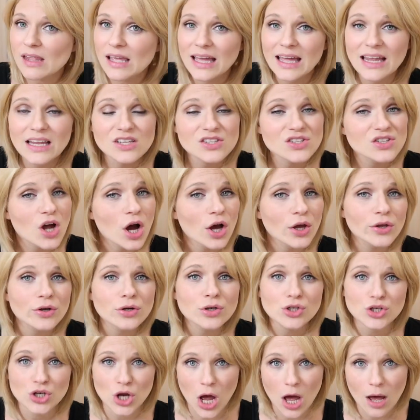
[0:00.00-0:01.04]
It is not
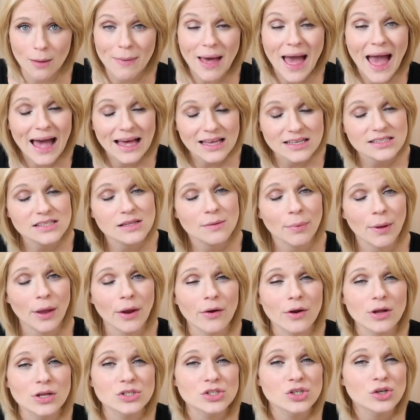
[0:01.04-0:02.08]
your job as the
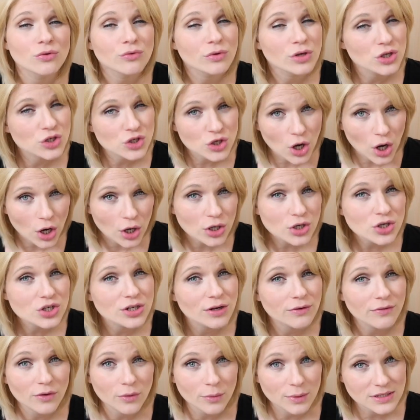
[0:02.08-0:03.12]
parent to recharge
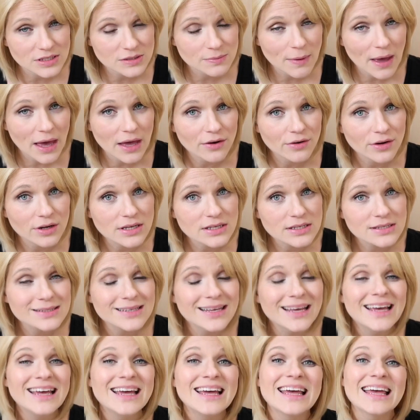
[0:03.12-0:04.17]
everyone's batteries.
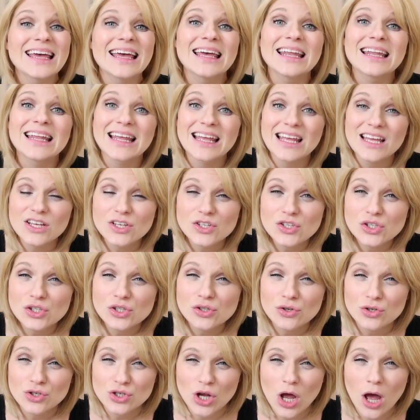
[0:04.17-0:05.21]
It is
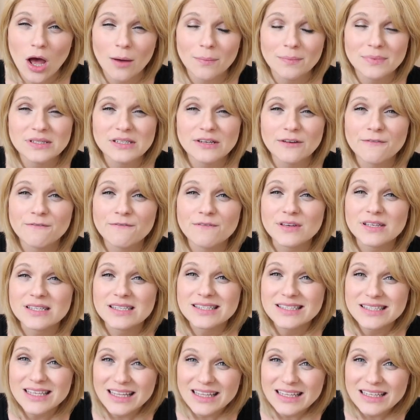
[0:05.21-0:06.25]
your job to
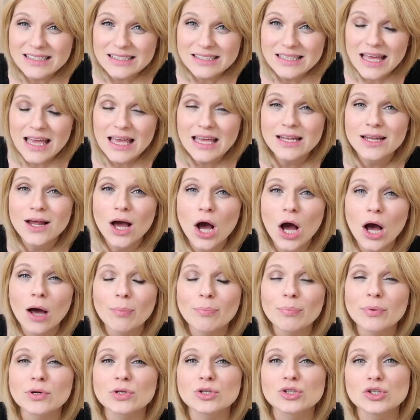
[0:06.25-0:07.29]
facilitate
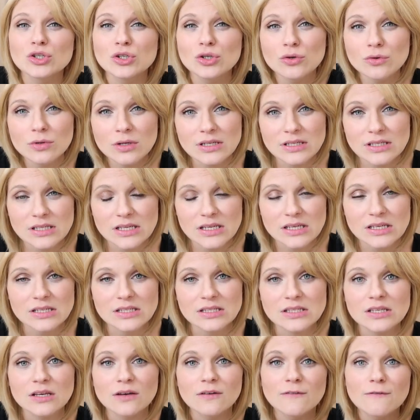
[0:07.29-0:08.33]

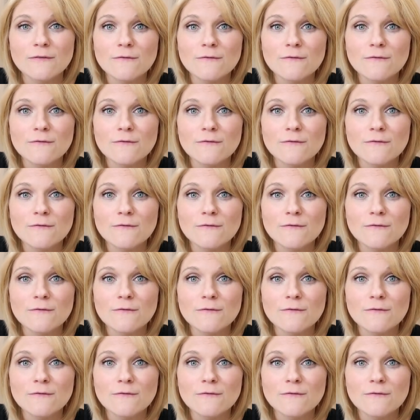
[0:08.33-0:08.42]
opportunities